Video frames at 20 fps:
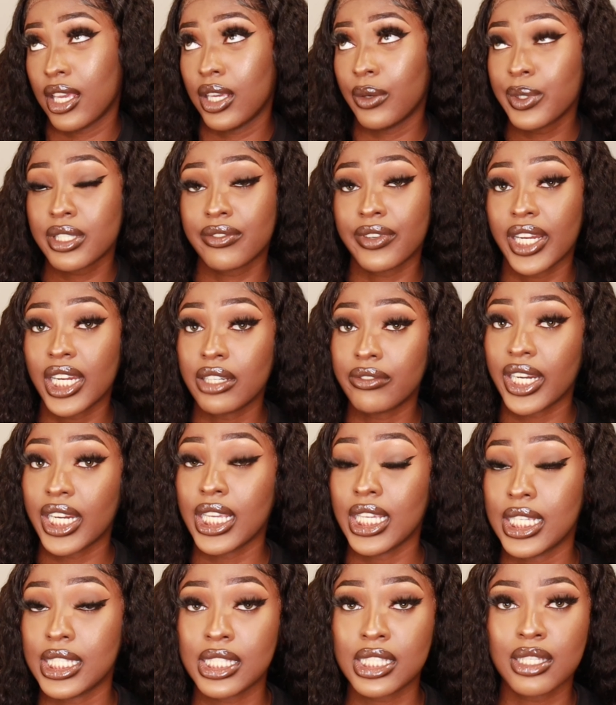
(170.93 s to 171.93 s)
It was
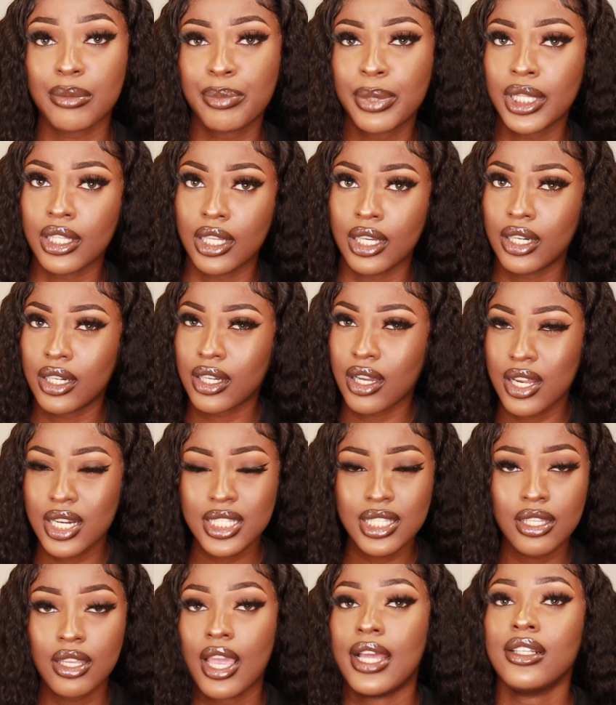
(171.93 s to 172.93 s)
very easy to plug.
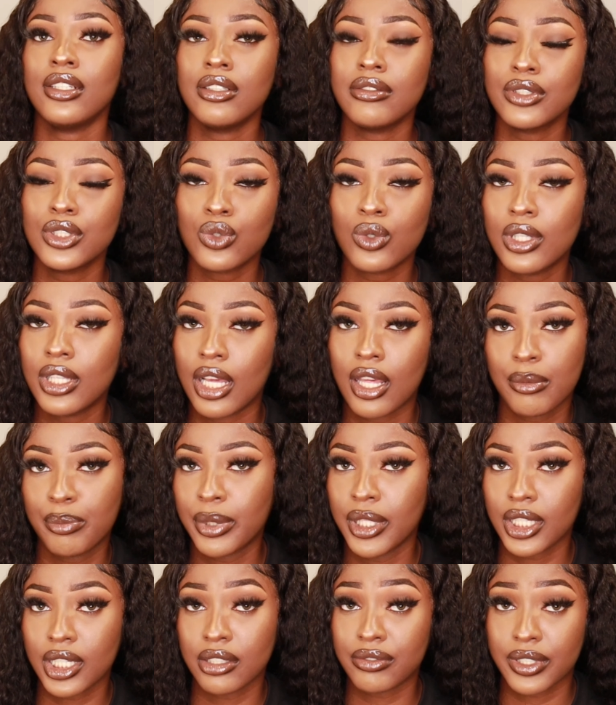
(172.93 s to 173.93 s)
Honestly, I didn't even do a lot of
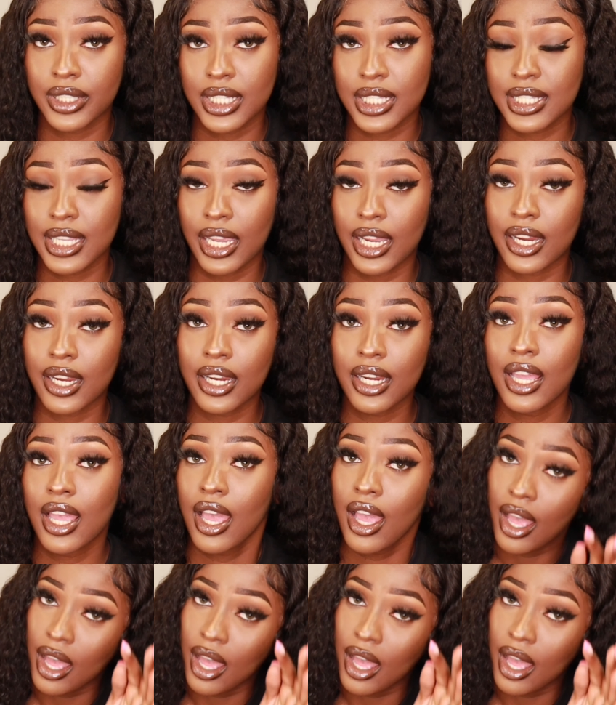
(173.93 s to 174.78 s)
plugging for this hair.